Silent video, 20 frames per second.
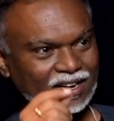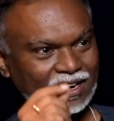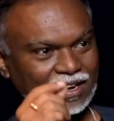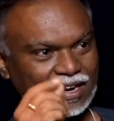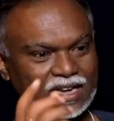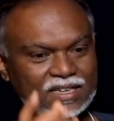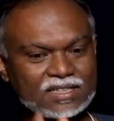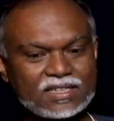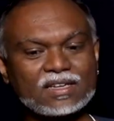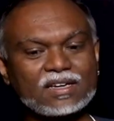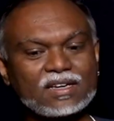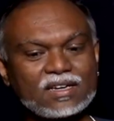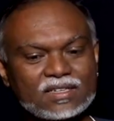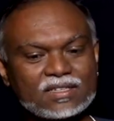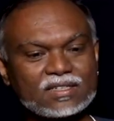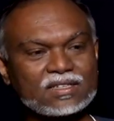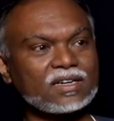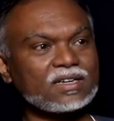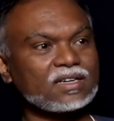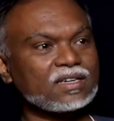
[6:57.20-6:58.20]
Classical
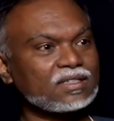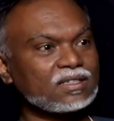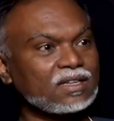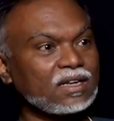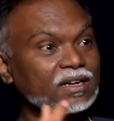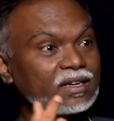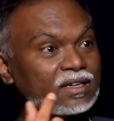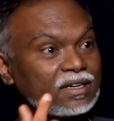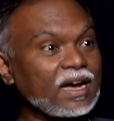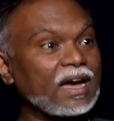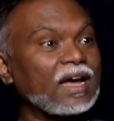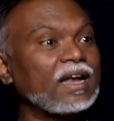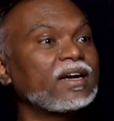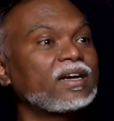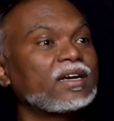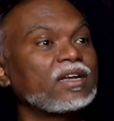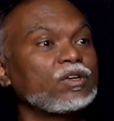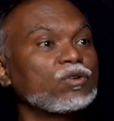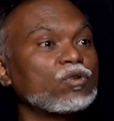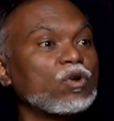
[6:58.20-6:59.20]
state is the
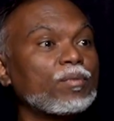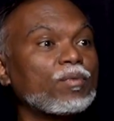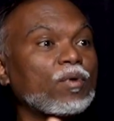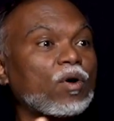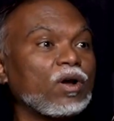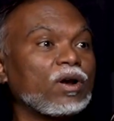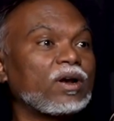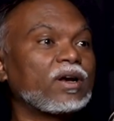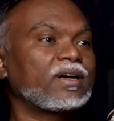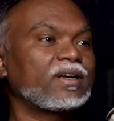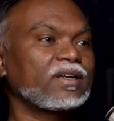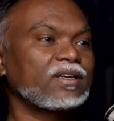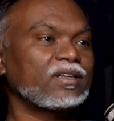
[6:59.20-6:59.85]
reality you have already